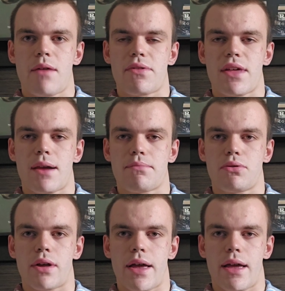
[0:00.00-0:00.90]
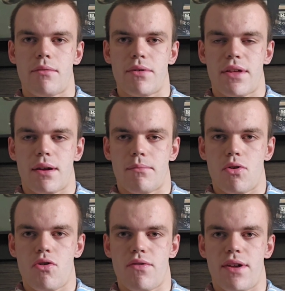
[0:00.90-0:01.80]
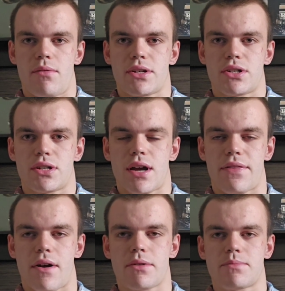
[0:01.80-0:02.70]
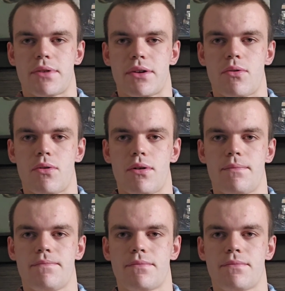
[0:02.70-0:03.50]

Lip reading: within a play within a movie, which I thought was pretty cool.